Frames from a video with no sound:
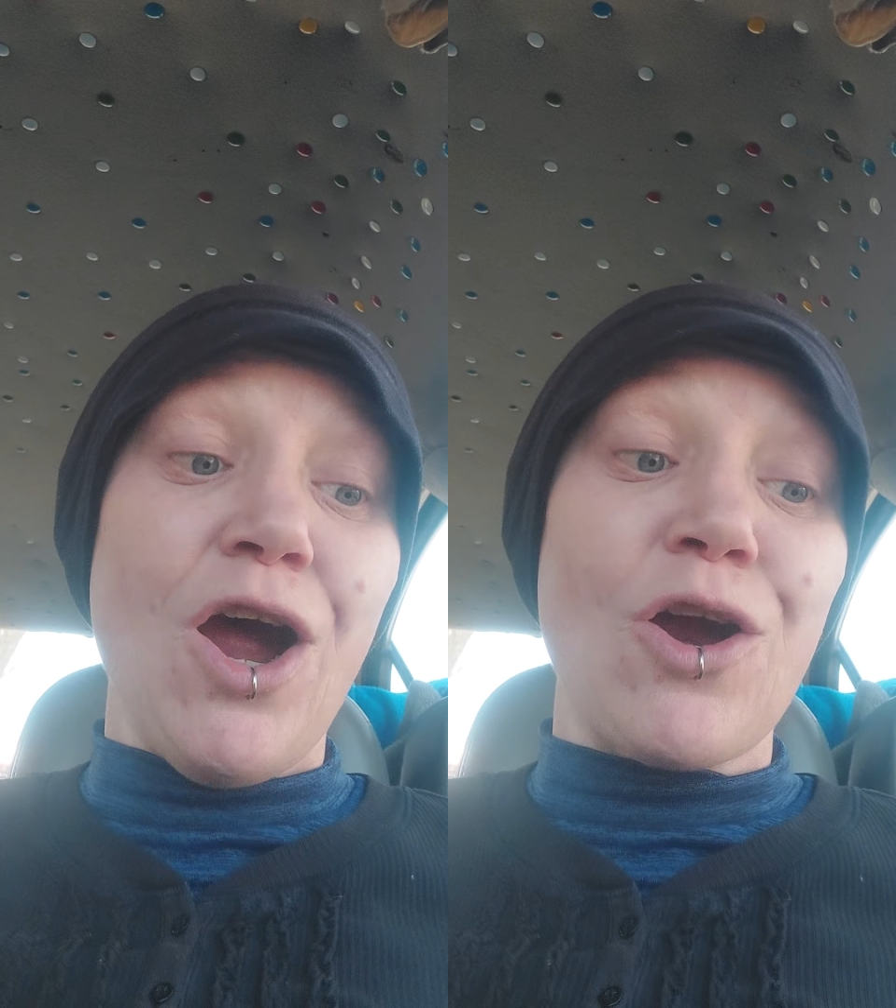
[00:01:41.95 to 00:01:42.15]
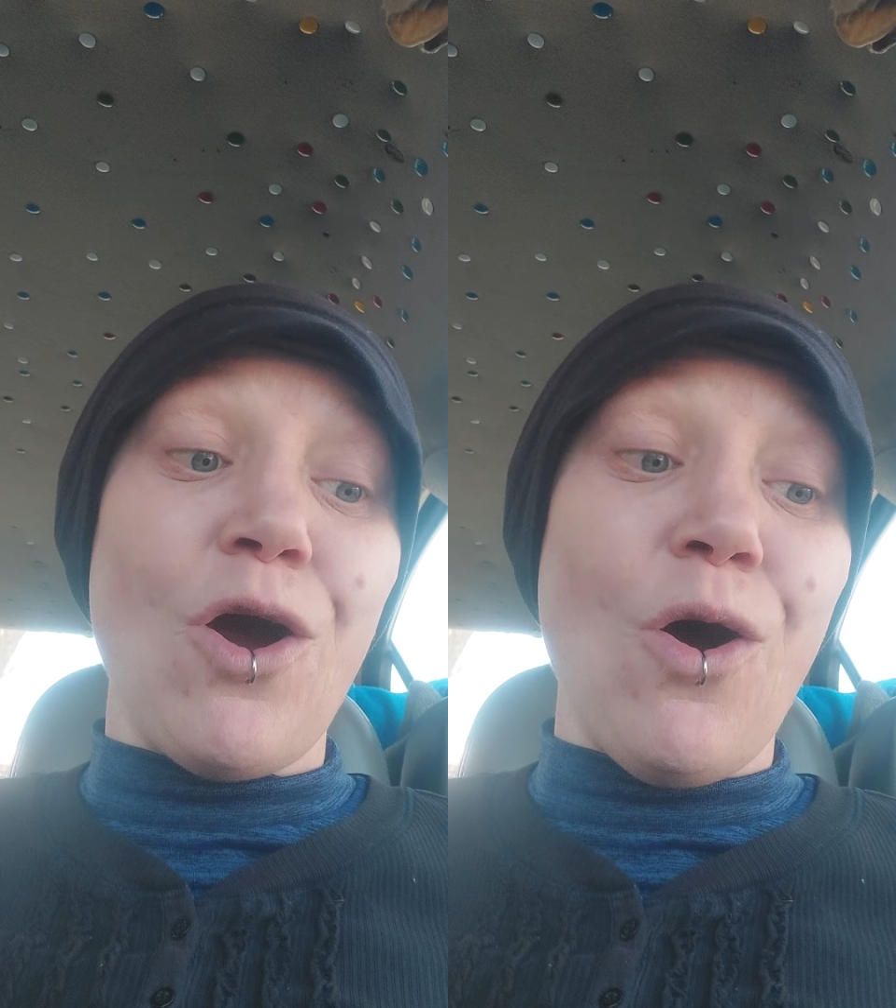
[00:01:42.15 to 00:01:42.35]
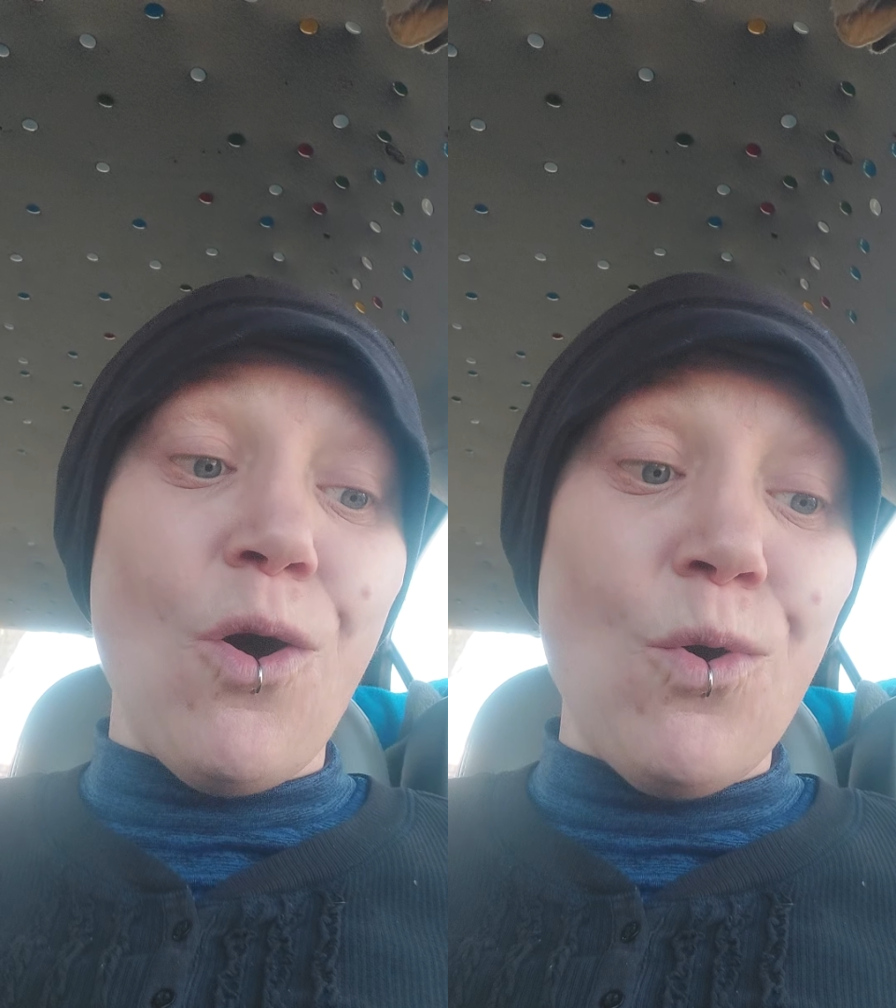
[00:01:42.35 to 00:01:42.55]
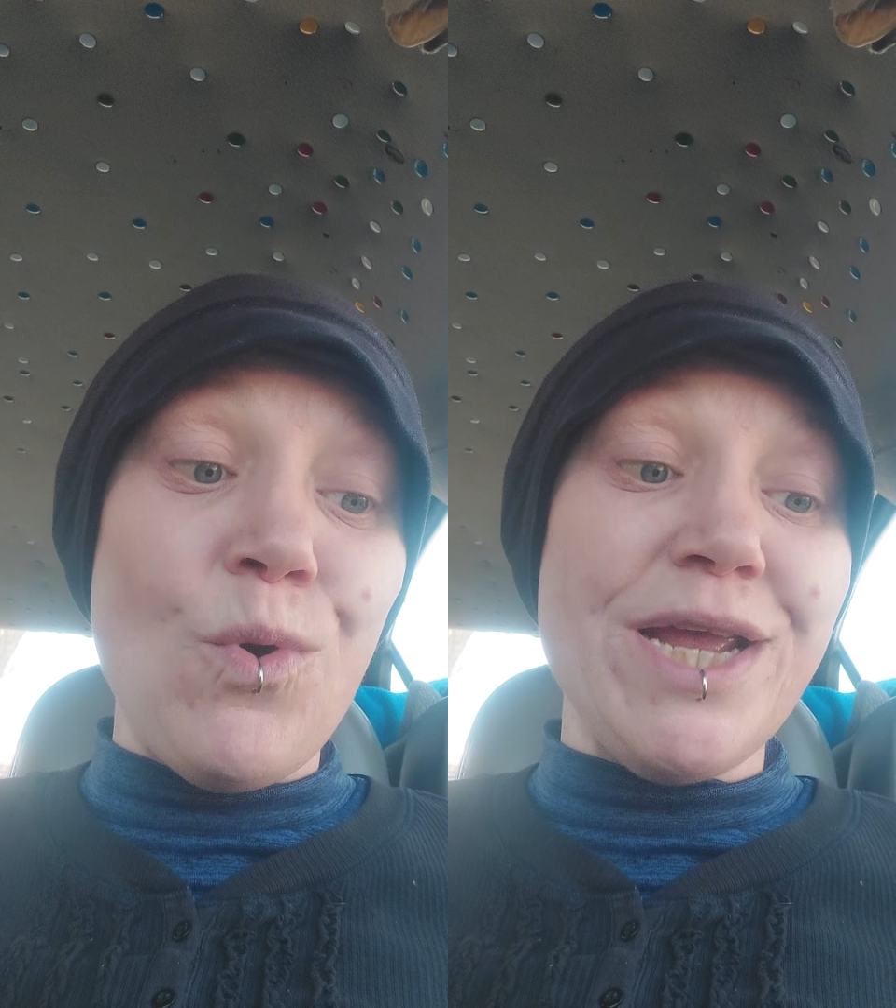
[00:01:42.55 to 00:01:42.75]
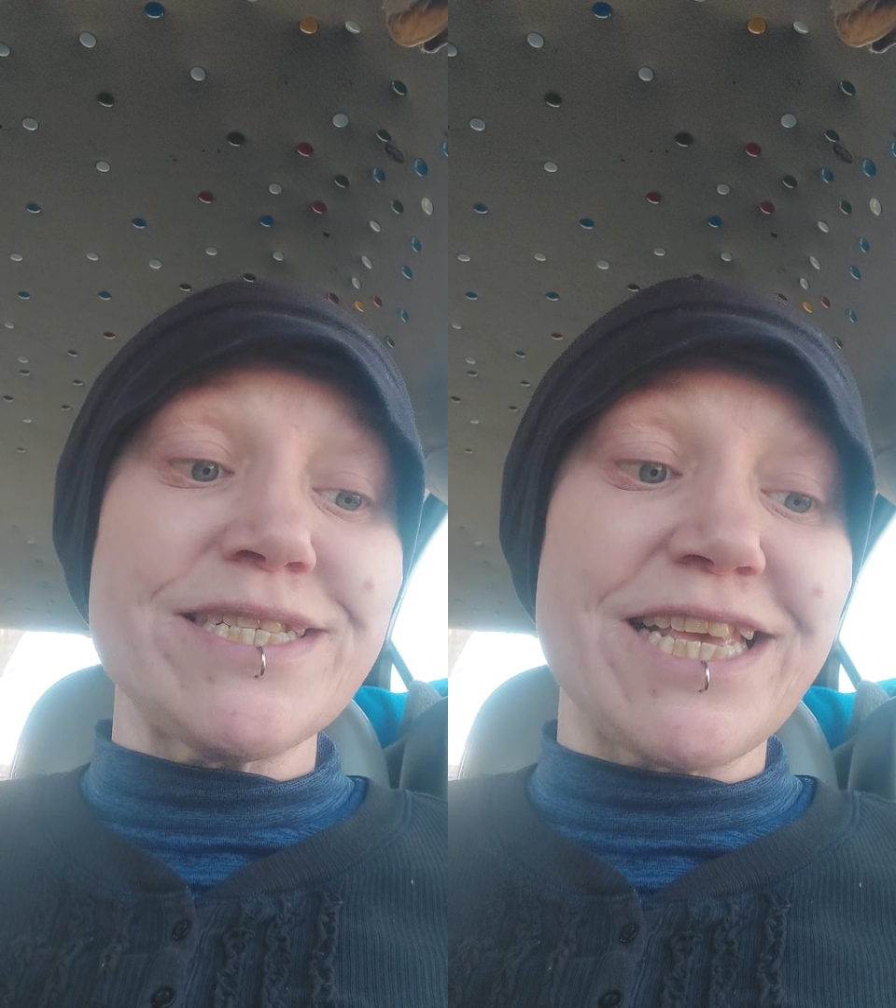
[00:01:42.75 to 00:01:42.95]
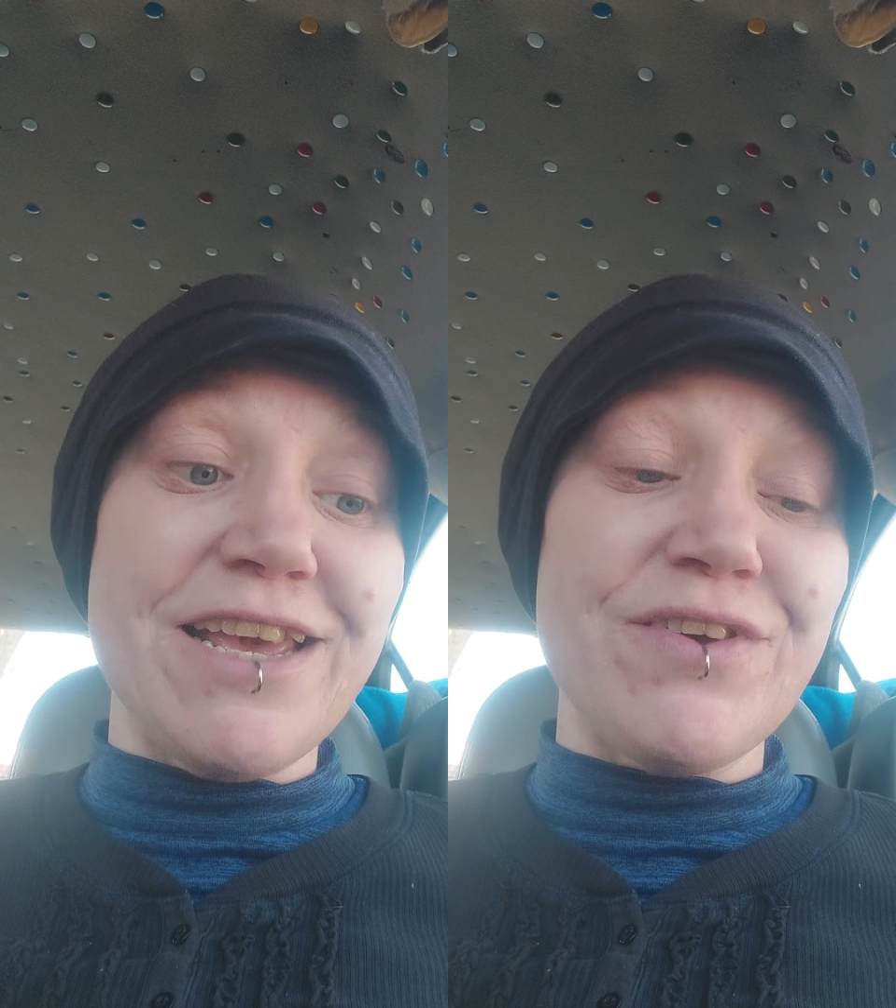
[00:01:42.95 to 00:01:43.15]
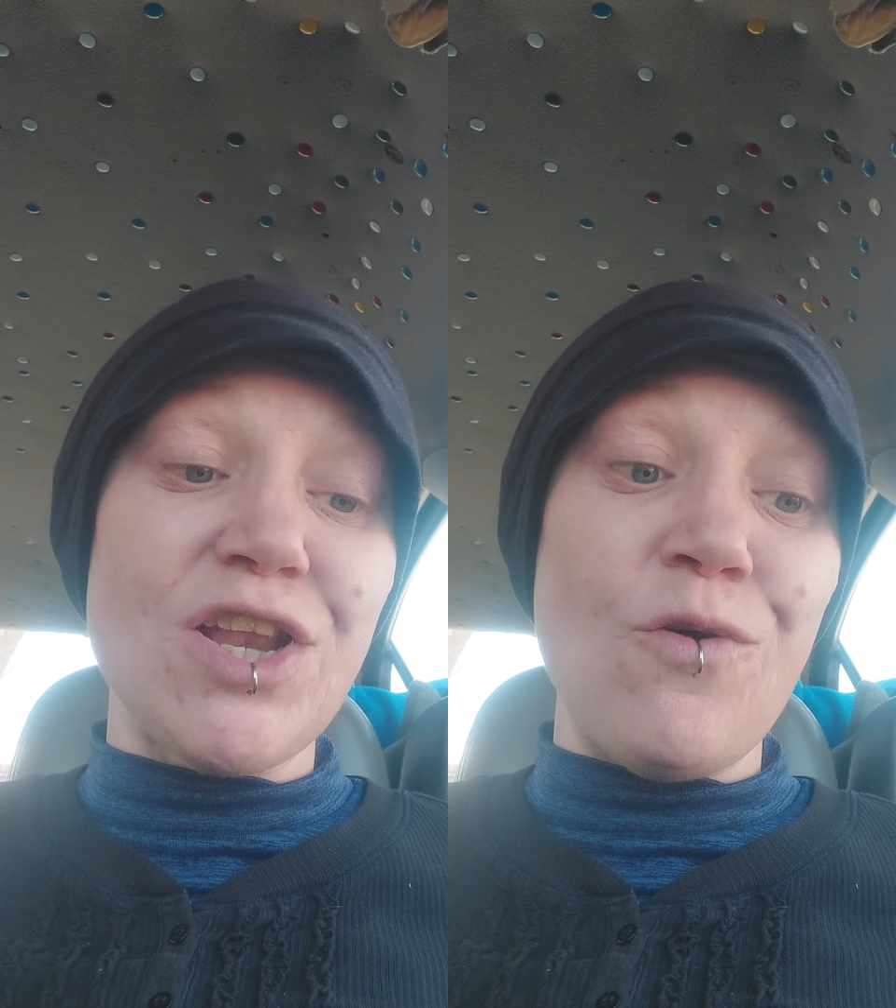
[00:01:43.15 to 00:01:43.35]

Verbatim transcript: are always given